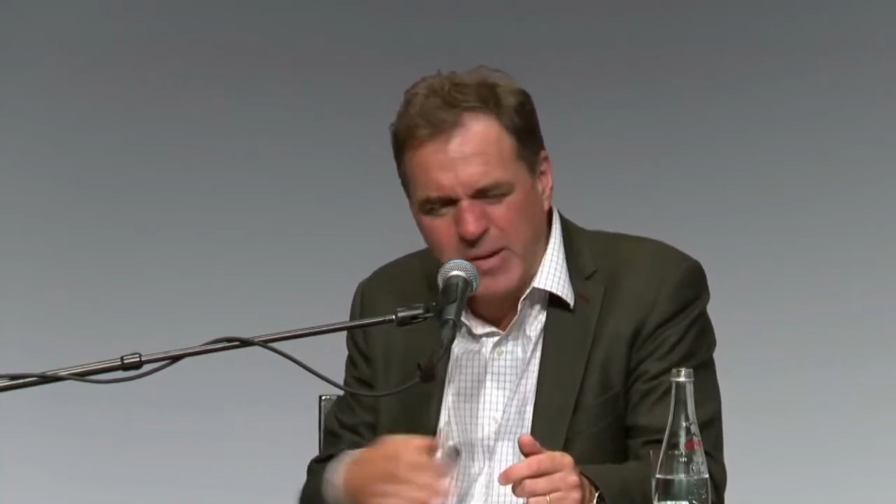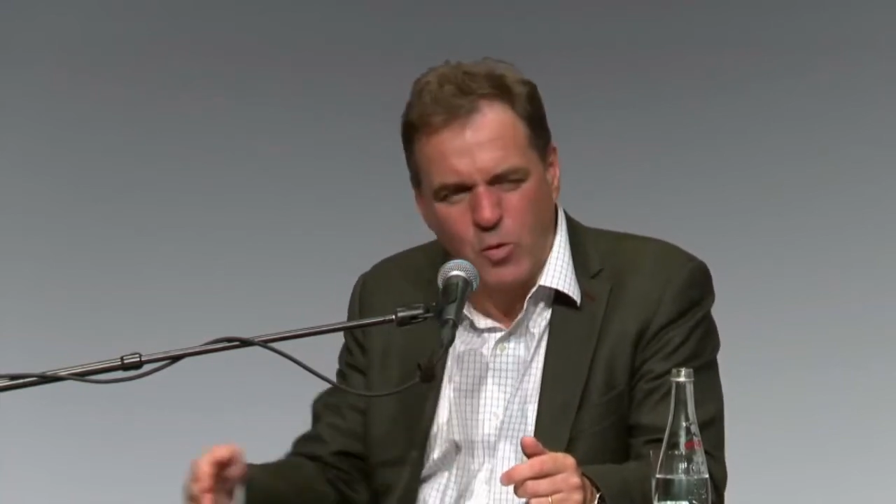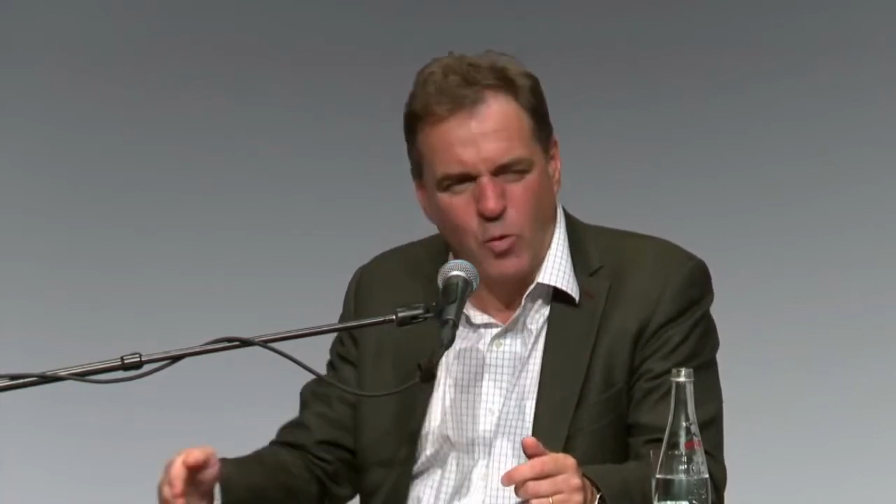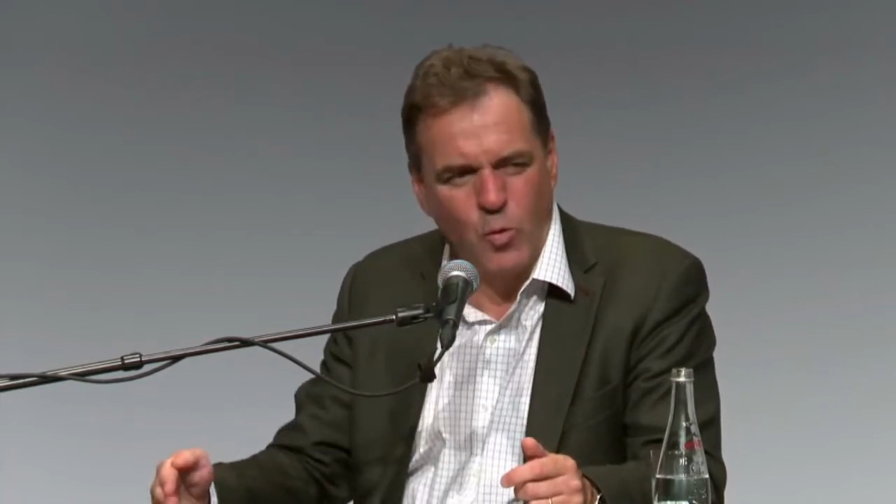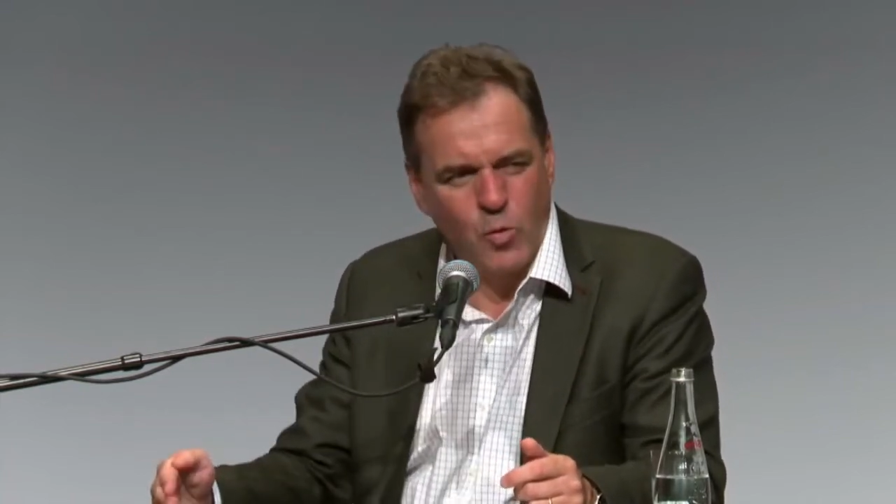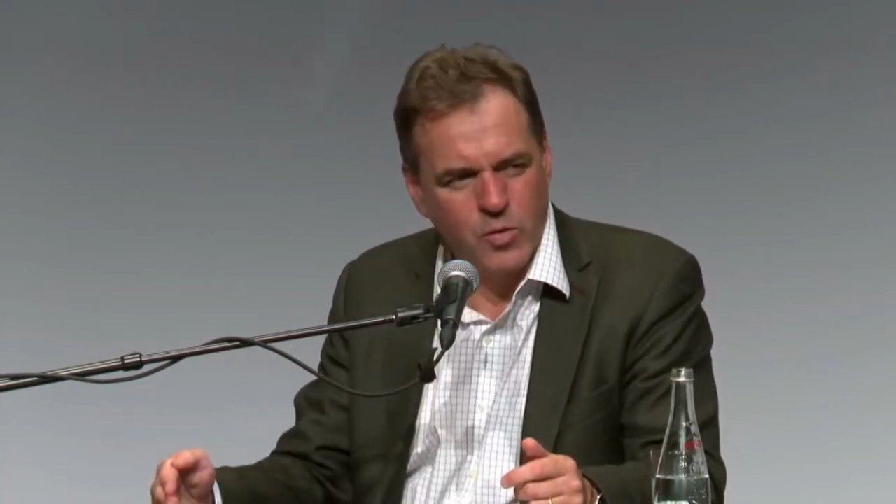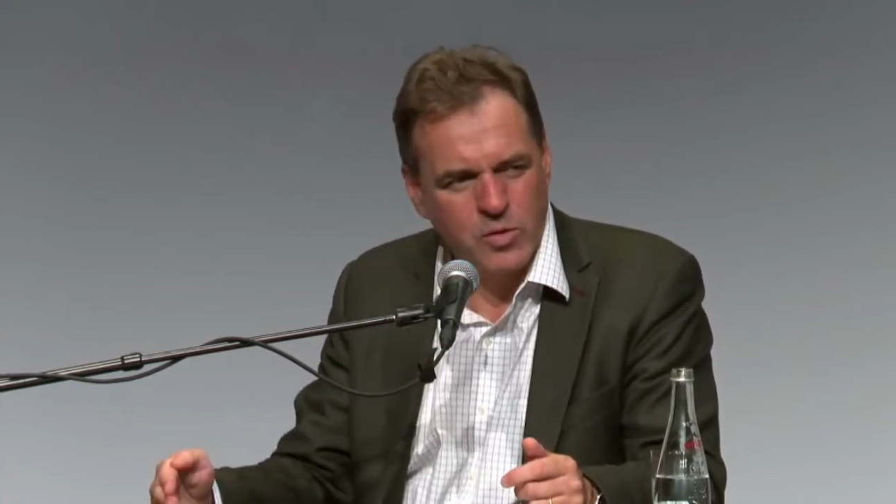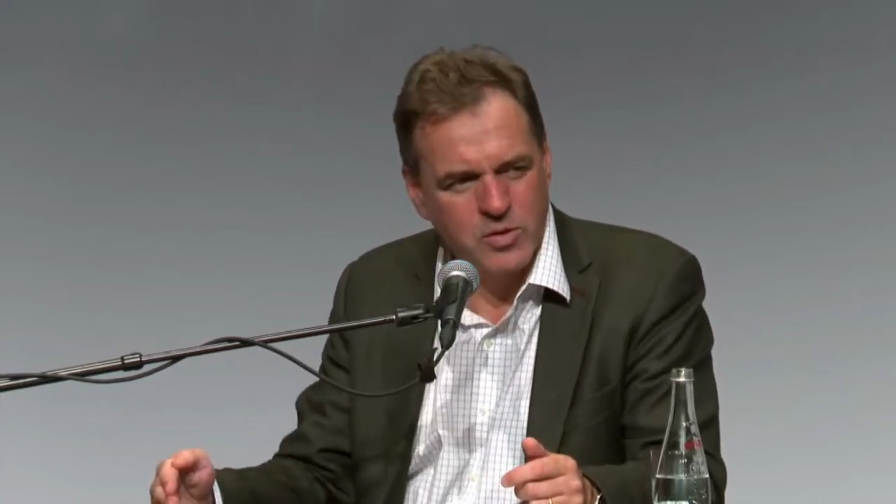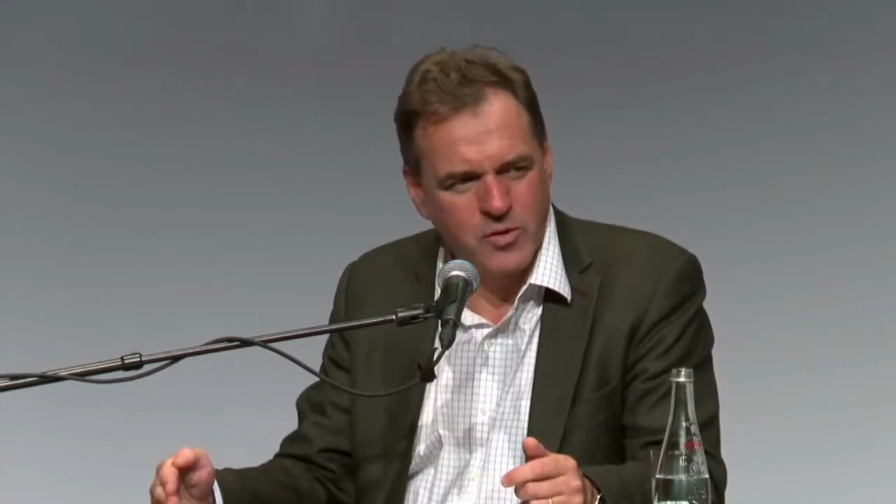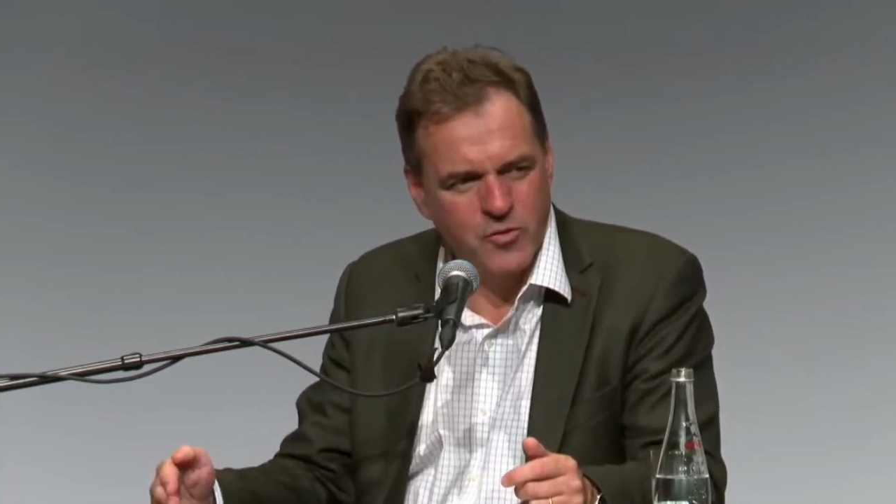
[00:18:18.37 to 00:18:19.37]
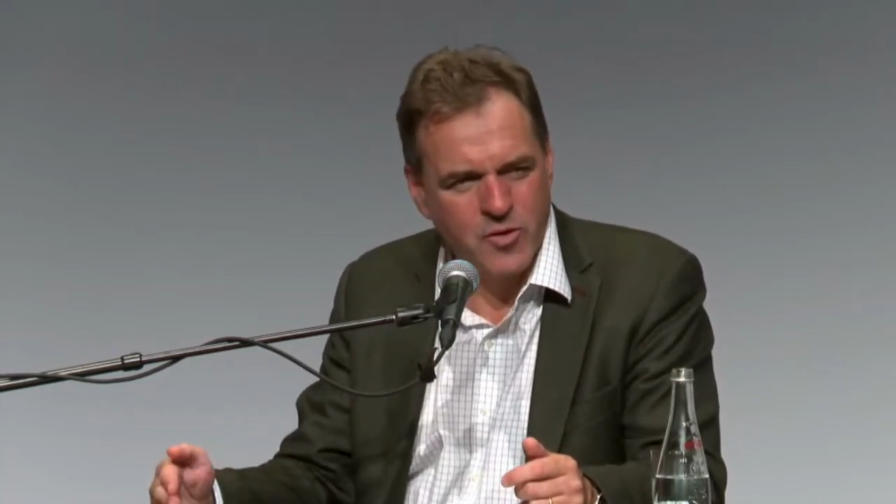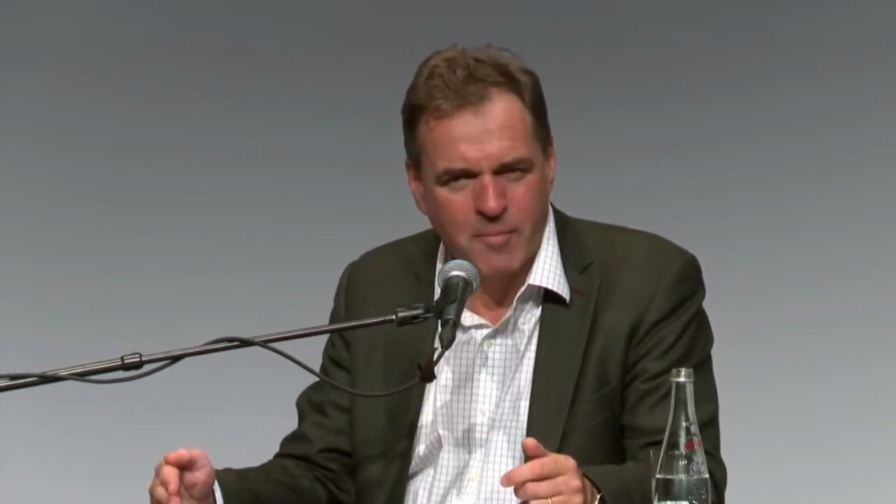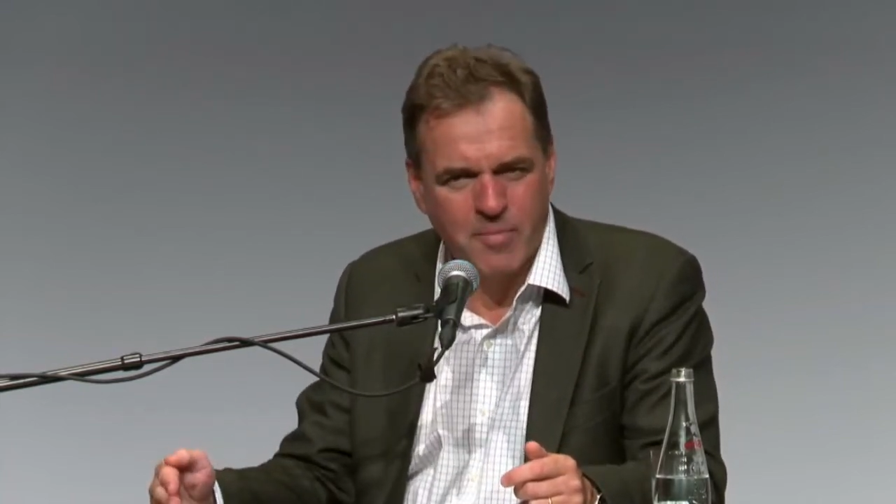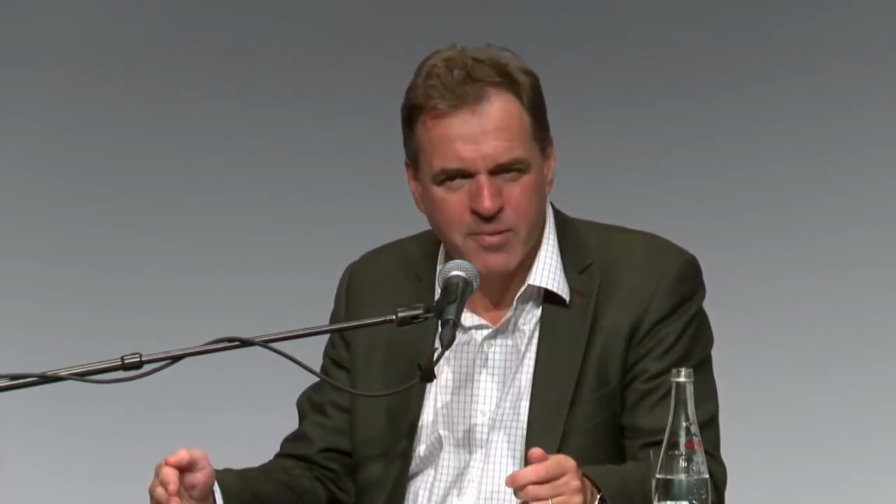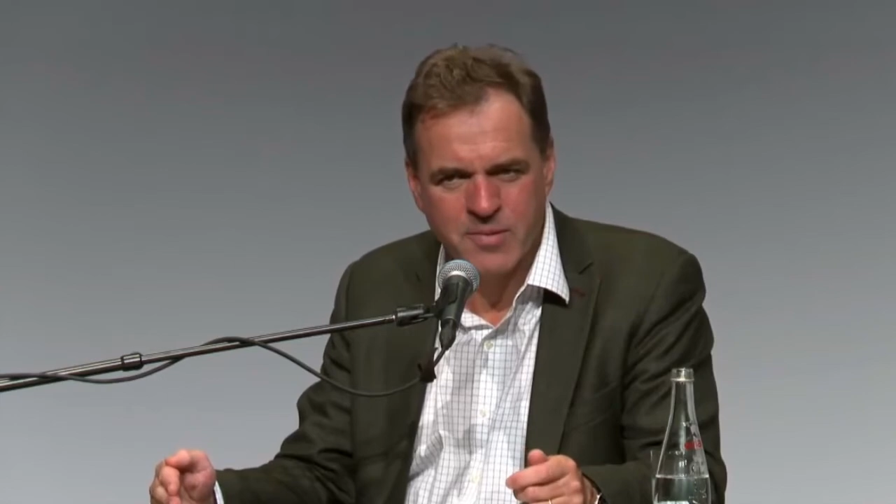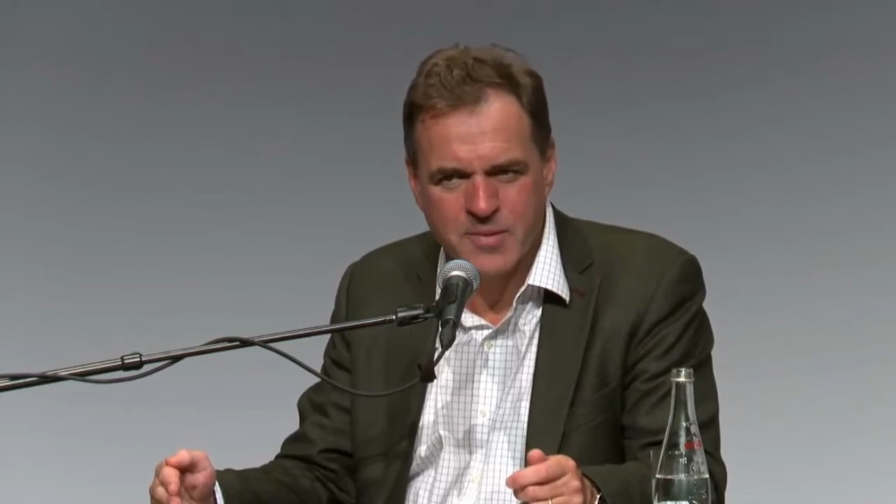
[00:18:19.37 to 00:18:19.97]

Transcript: it all on Trump.